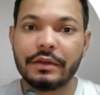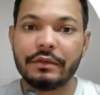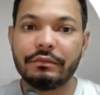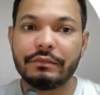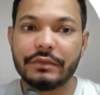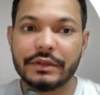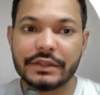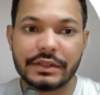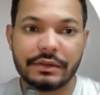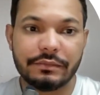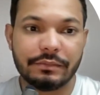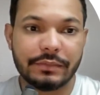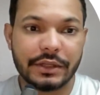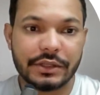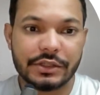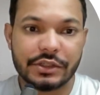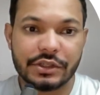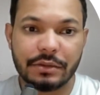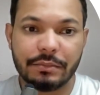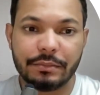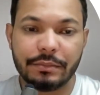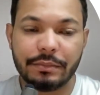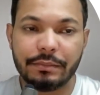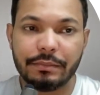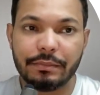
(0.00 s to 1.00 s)
we simply
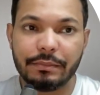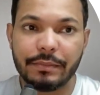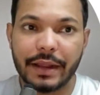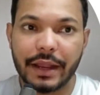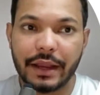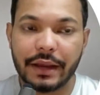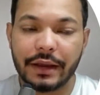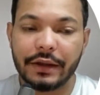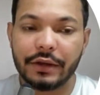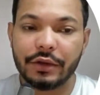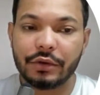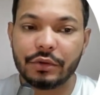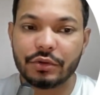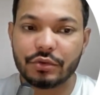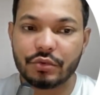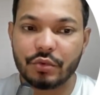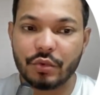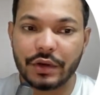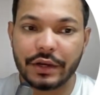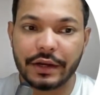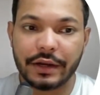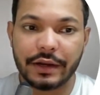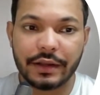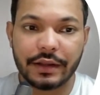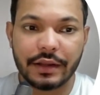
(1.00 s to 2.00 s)
jump back into the
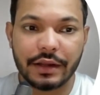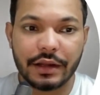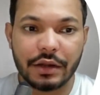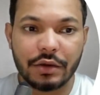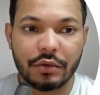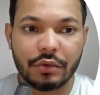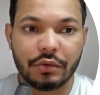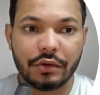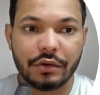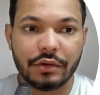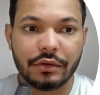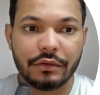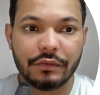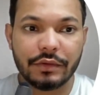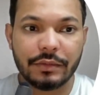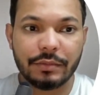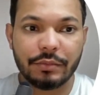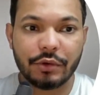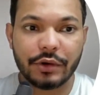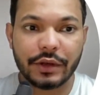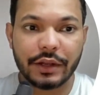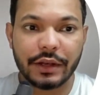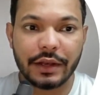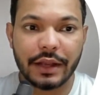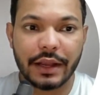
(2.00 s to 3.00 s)
Google ad account. We
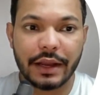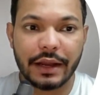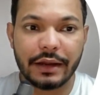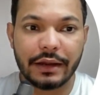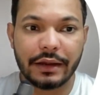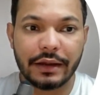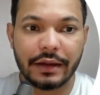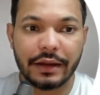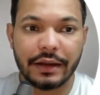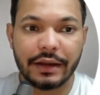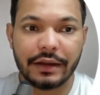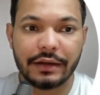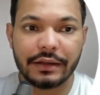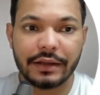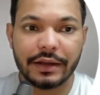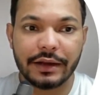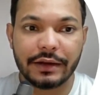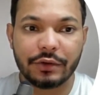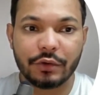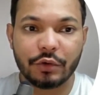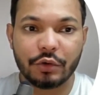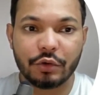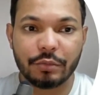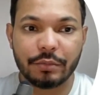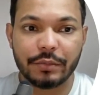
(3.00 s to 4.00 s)
put an end date that
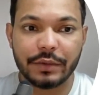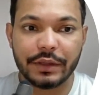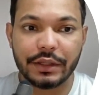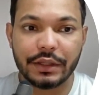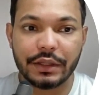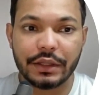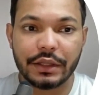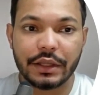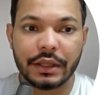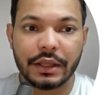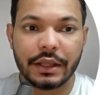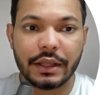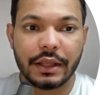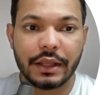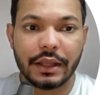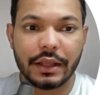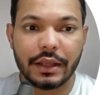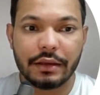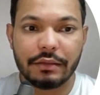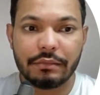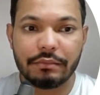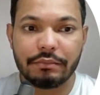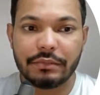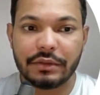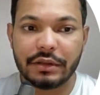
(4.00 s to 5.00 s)
could be
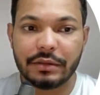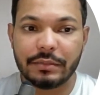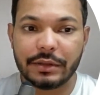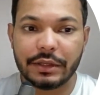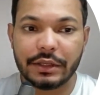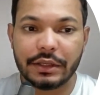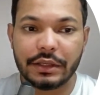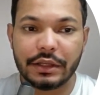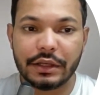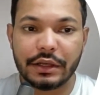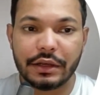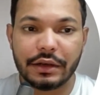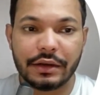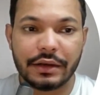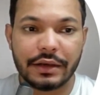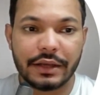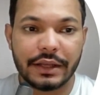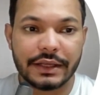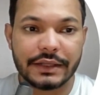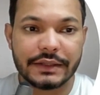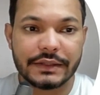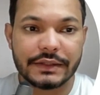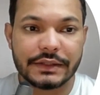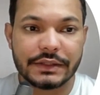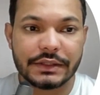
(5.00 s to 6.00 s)
maybe in
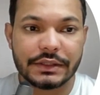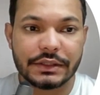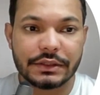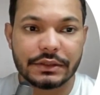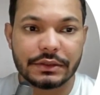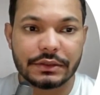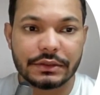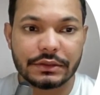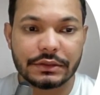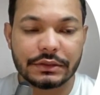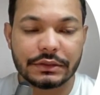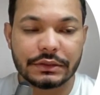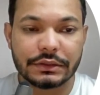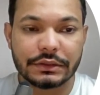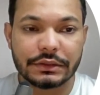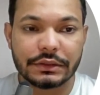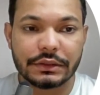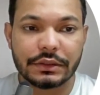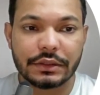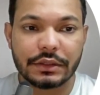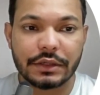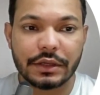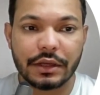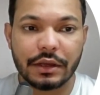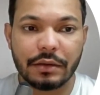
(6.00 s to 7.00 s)
next
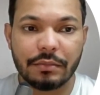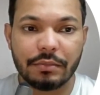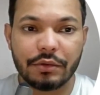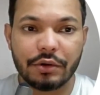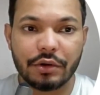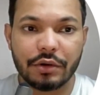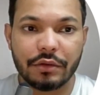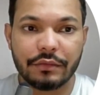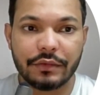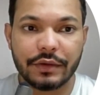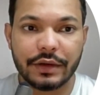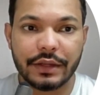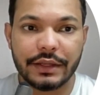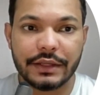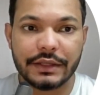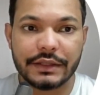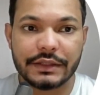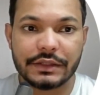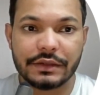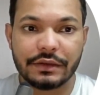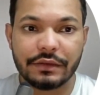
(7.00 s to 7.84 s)
couple of days.